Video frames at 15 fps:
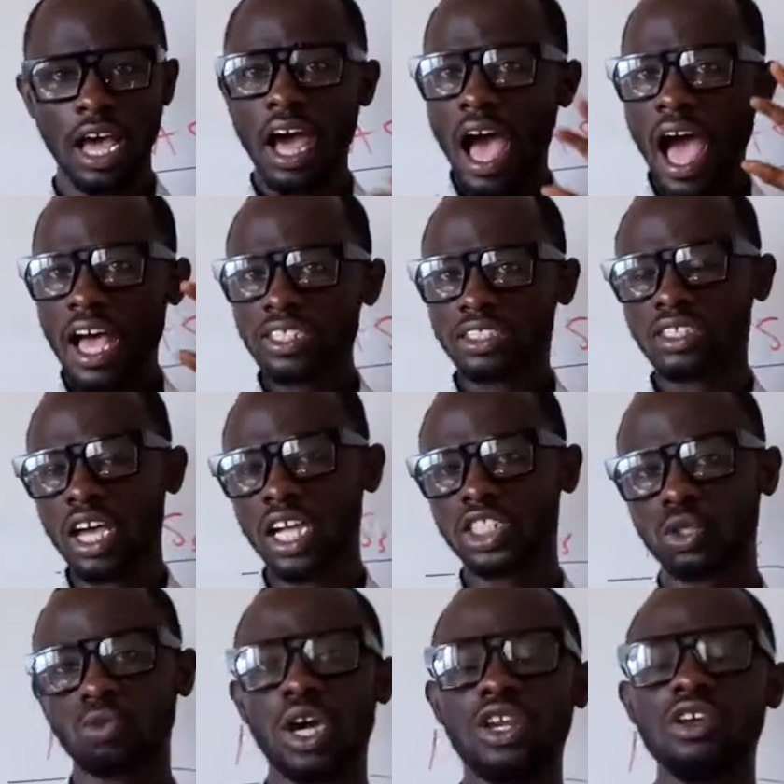As such,
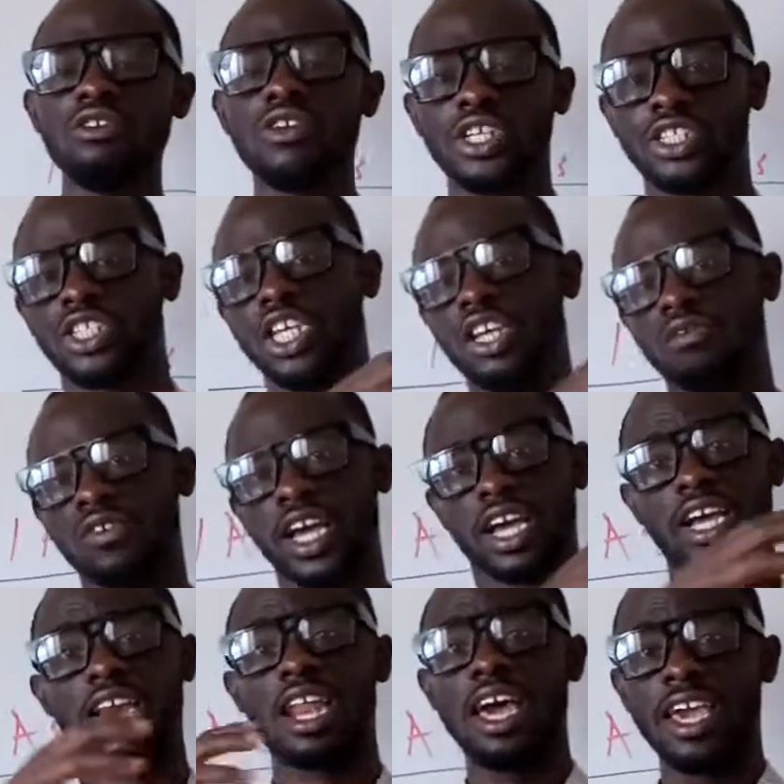when you receive a
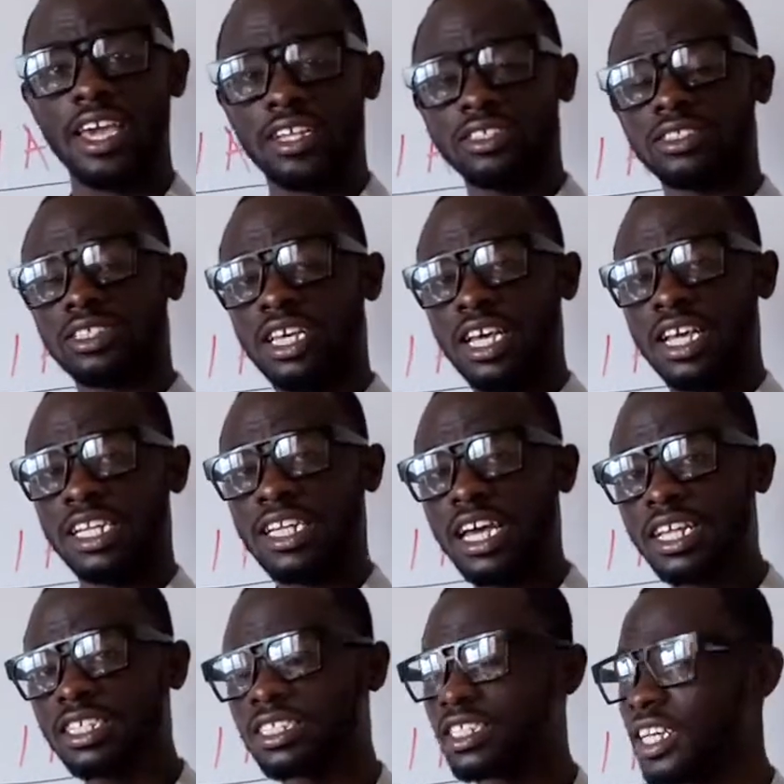client
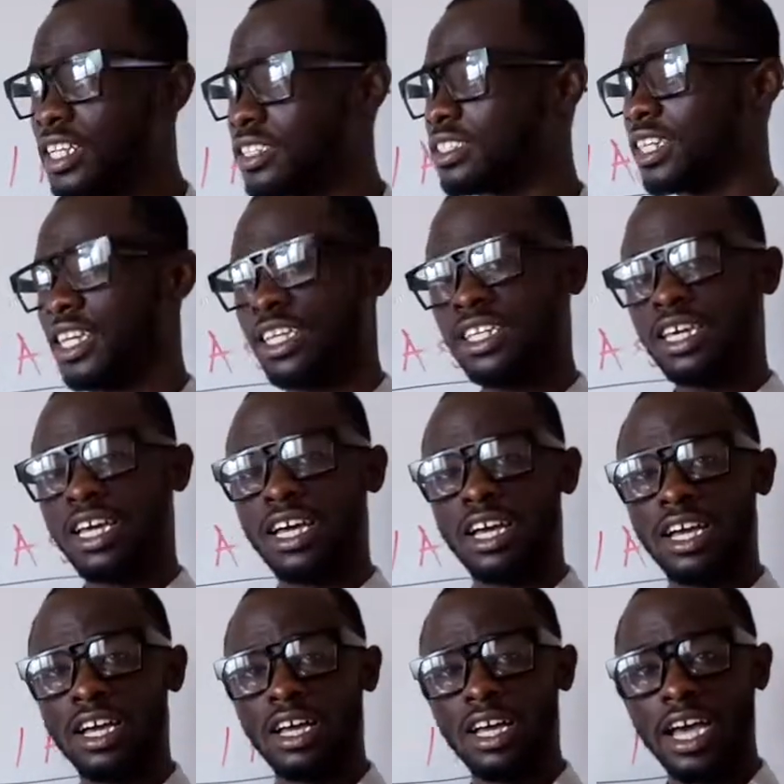that is in
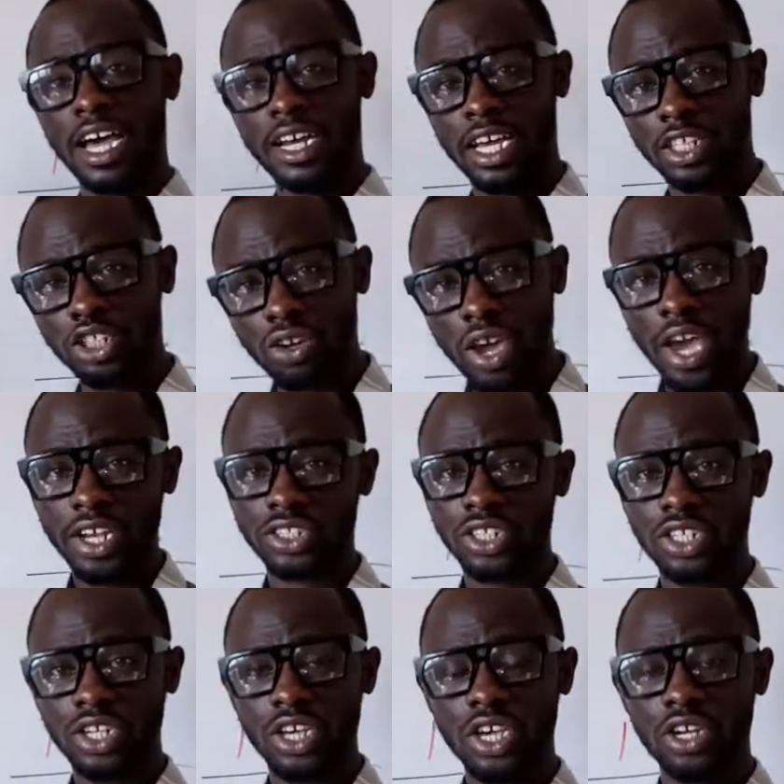an
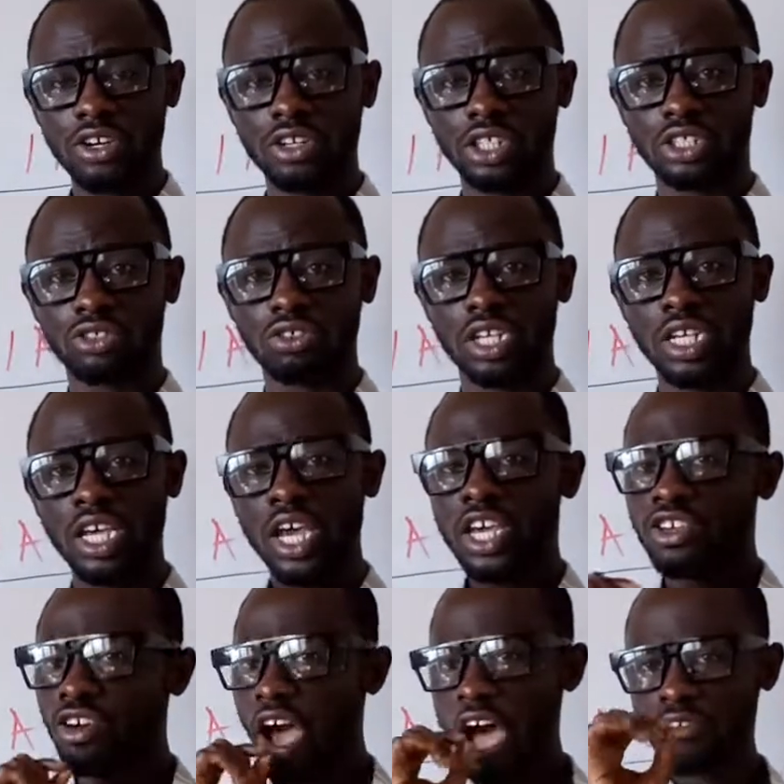education industry,
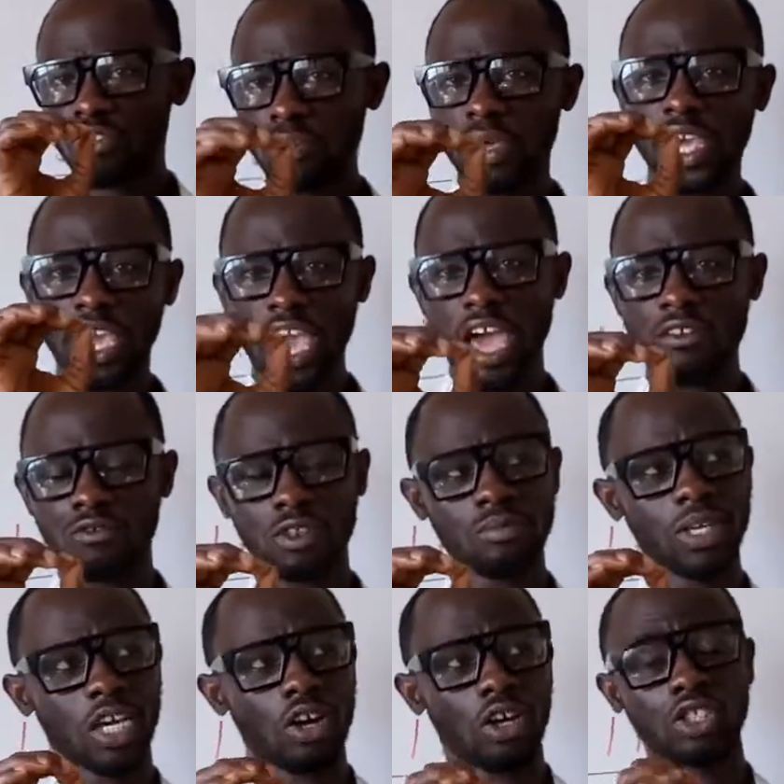you have to be careful
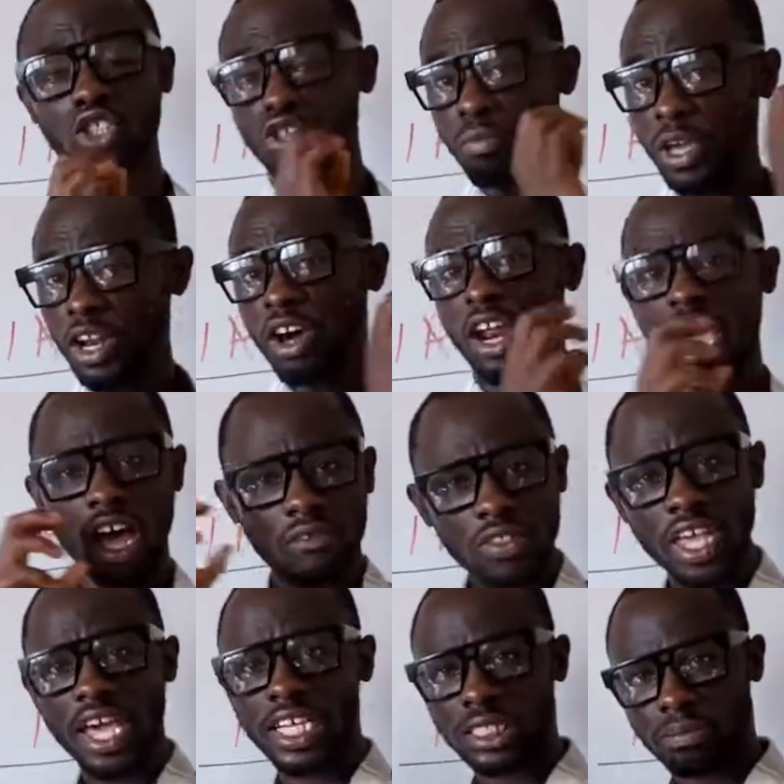because you may not have
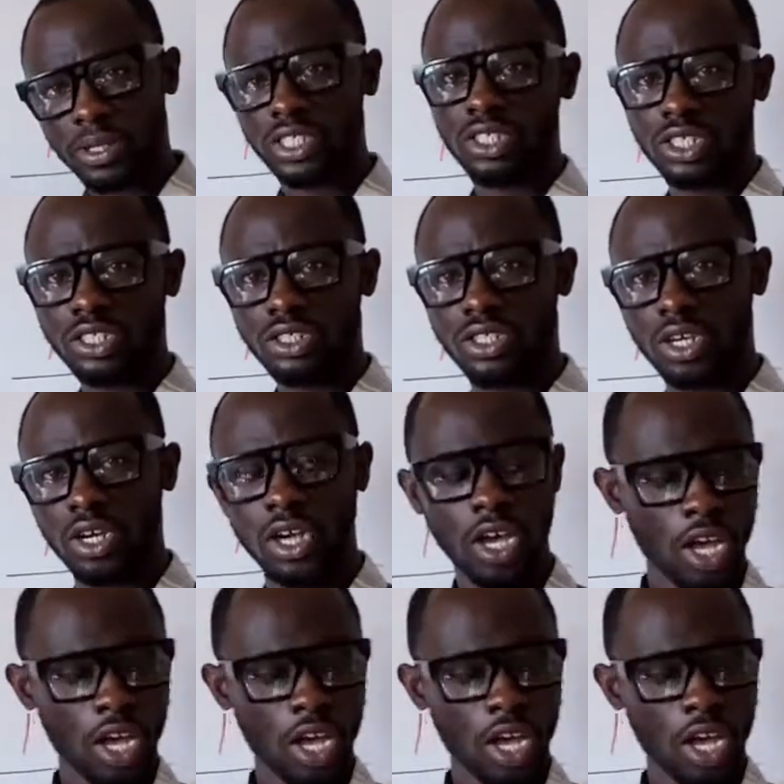the expertise there.